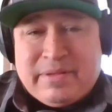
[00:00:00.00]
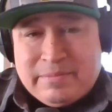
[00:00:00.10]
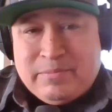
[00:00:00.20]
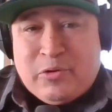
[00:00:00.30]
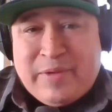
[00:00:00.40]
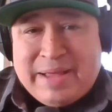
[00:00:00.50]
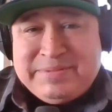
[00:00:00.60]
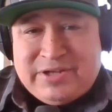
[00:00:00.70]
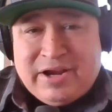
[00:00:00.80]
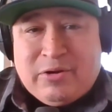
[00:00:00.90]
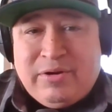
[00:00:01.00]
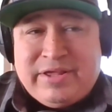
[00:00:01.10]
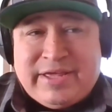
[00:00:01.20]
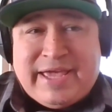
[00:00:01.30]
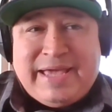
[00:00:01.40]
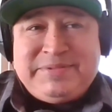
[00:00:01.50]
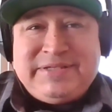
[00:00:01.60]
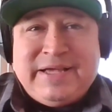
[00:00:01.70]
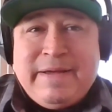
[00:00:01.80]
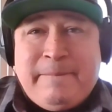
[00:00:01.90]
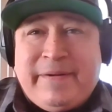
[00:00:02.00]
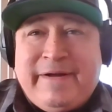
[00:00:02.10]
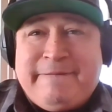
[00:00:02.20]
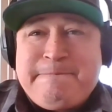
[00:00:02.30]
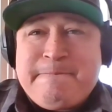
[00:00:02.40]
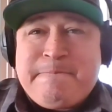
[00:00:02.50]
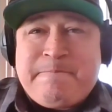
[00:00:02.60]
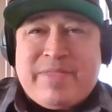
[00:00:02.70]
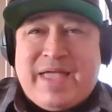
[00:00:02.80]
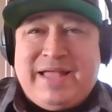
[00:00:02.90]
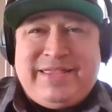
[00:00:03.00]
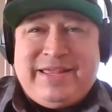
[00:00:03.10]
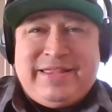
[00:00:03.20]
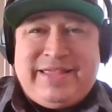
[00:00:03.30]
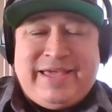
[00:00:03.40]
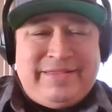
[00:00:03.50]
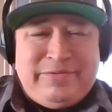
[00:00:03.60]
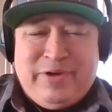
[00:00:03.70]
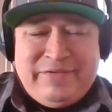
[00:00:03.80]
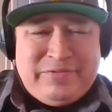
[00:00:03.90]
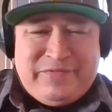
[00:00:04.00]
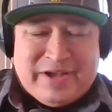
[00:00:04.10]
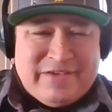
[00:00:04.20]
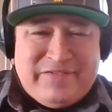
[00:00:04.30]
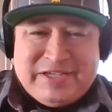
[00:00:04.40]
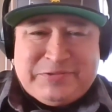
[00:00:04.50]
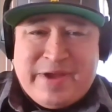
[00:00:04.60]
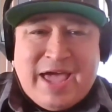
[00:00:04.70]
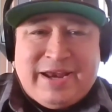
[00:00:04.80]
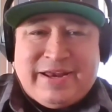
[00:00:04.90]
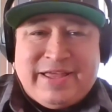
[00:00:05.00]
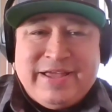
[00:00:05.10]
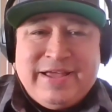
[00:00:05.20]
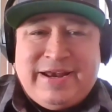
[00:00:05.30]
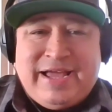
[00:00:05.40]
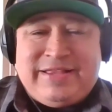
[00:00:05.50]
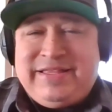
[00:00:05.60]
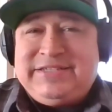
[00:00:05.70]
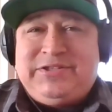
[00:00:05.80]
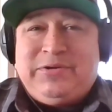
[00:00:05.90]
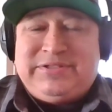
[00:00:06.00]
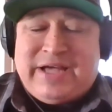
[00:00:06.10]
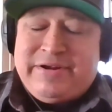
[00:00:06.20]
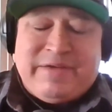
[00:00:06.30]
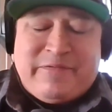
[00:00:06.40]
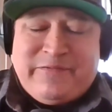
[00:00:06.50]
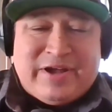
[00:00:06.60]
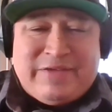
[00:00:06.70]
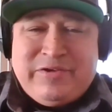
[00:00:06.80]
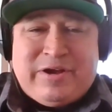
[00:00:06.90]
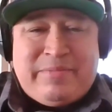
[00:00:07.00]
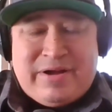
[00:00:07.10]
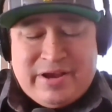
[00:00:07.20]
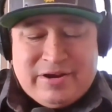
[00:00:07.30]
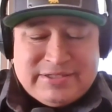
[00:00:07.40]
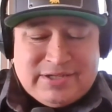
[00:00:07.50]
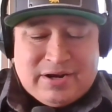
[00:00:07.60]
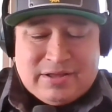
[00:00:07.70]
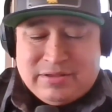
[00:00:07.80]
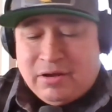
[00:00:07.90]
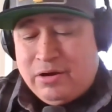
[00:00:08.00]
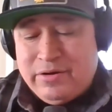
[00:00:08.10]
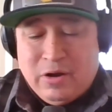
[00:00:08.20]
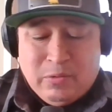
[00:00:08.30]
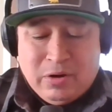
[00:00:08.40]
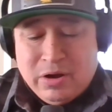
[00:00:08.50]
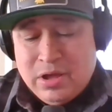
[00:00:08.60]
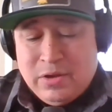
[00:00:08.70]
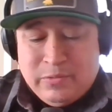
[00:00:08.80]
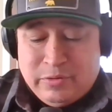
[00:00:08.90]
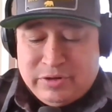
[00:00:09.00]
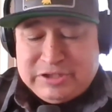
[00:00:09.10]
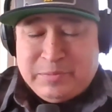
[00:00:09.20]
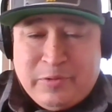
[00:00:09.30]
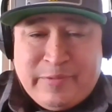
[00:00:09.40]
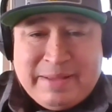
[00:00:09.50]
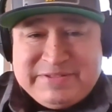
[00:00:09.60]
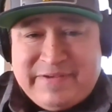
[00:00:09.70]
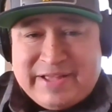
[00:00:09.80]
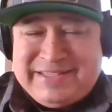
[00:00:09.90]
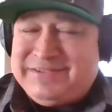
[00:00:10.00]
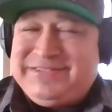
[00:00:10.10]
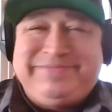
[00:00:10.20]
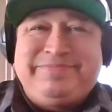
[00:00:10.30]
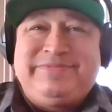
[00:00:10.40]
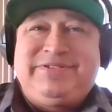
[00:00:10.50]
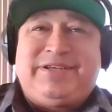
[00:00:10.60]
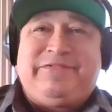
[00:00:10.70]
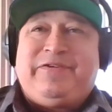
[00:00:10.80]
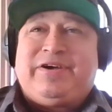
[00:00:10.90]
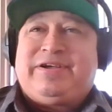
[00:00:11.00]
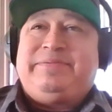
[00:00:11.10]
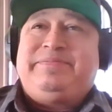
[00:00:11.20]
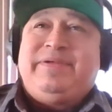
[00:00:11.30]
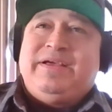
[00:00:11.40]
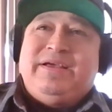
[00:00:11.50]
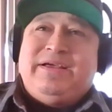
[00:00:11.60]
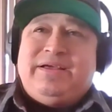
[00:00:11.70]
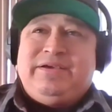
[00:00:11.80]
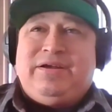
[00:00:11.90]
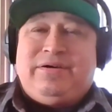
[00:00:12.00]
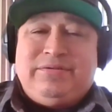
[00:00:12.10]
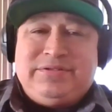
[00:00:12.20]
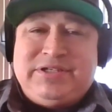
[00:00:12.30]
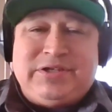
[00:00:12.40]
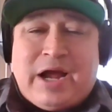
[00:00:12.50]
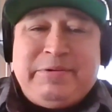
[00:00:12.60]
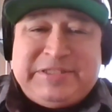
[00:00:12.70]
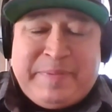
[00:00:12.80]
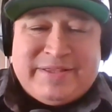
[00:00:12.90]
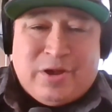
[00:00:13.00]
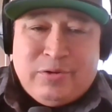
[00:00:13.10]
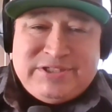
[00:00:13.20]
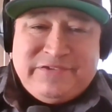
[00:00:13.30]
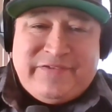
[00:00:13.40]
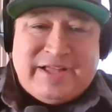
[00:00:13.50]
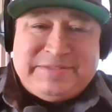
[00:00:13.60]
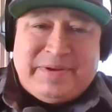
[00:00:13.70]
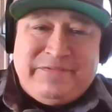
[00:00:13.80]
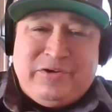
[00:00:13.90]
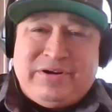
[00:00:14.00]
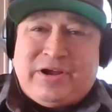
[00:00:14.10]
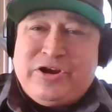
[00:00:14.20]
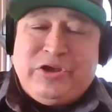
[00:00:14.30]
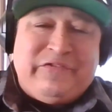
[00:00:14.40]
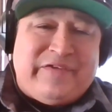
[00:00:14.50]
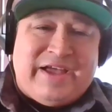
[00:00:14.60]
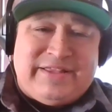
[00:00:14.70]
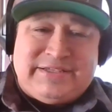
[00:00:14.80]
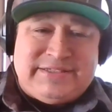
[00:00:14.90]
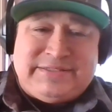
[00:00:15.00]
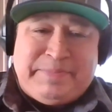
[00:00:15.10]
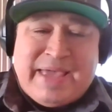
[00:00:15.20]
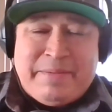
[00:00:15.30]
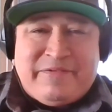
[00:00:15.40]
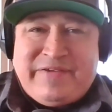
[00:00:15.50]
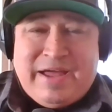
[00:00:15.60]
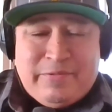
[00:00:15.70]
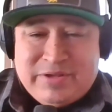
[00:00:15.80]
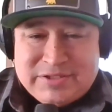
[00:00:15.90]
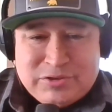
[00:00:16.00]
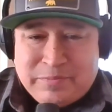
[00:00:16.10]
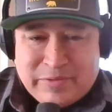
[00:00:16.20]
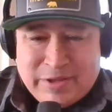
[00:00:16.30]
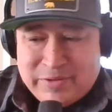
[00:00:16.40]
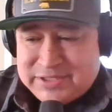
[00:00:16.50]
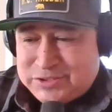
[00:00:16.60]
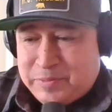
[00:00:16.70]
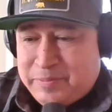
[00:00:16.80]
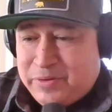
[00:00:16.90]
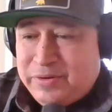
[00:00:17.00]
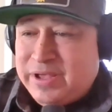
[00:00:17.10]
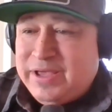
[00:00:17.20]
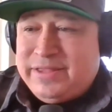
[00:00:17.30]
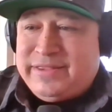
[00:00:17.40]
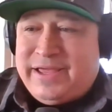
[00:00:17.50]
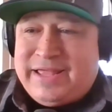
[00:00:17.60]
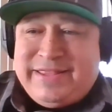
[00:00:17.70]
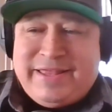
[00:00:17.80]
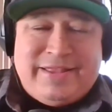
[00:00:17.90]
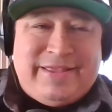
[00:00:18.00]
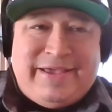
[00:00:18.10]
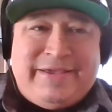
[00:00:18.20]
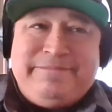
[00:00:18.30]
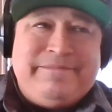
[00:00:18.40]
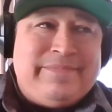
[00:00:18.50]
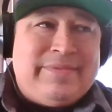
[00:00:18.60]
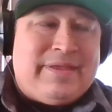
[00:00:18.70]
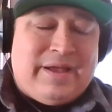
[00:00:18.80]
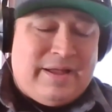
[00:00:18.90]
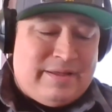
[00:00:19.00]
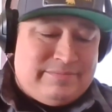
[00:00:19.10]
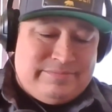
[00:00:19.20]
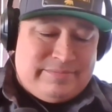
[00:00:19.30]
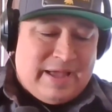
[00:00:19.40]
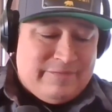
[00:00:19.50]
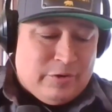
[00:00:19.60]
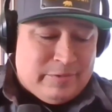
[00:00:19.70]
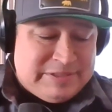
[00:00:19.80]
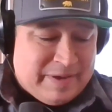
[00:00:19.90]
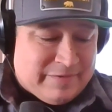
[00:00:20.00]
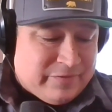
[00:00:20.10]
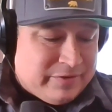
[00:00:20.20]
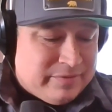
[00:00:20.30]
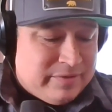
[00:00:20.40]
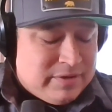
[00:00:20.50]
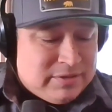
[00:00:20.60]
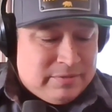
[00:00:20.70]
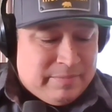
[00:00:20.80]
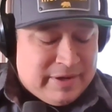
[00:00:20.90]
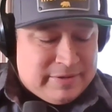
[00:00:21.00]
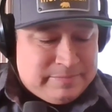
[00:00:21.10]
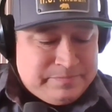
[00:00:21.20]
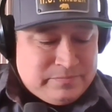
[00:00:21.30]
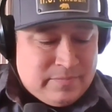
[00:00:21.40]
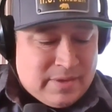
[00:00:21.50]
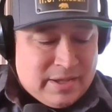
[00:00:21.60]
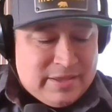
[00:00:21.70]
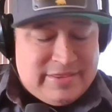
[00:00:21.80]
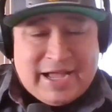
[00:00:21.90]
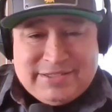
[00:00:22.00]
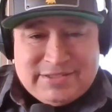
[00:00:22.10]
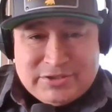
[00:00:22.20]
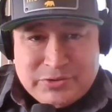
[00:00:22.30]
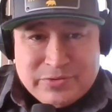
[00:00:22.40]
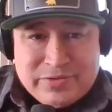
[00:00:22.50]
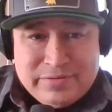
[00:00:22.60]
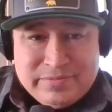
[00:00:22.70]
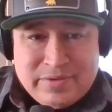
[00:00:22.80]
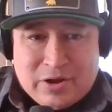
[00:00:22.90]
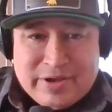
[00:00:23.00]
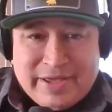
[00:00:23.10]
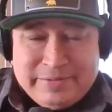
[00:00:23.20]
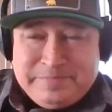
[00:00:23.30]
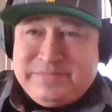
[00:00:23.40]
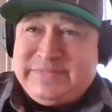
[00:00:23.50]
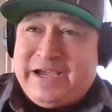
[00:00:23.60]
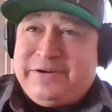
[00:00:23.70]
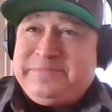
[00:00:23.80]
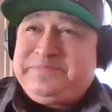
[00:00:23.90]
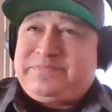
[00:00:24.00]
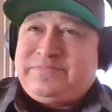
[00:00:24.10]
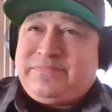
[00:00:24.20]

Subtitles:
more Rams started going to the games. But at the end of the day, you have to fucking face reality. Like these dudes, I don't give a fuck if you come on here and start, oh no, well there's Rams fans. Now, shut the fuck up. You know, just I respect the OG fans, but if you're a new fan that just became a fan when they won the Super Bowl, then at the end of the day, I have no respect for you. But that's the truth. Okay. Now,